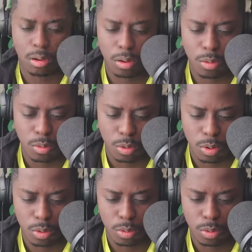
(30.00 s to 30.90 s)
The fixture oh,
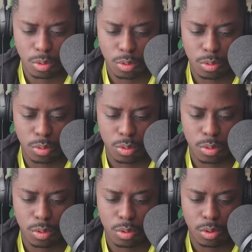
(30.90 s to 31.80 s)
list oh, usually throws oh. out a
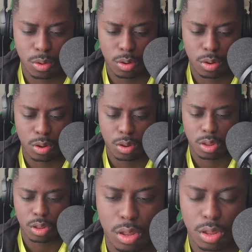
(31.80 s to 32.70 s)
big one in
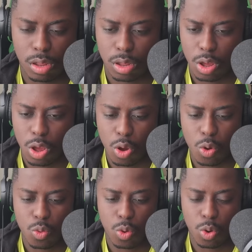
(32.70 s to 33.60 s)
Kochi on a
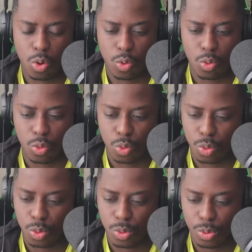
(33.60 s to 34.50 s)
oh, Sunday oh. night
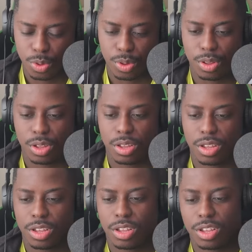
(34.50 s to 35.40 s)
early in the season.
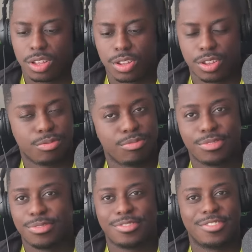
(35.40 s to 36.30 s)
And this
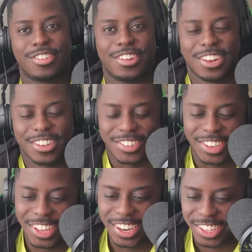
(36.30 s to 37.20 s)
time there is no
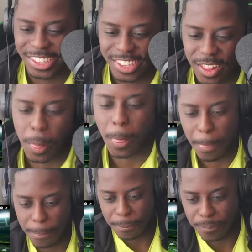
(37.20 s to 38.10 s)
festive pressure to
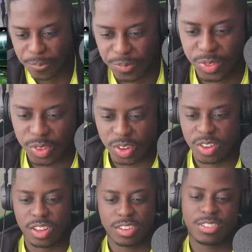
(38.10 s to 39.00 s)
stay at home.
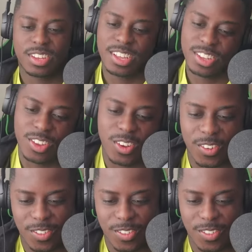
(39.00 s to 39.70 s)
It will be stay packed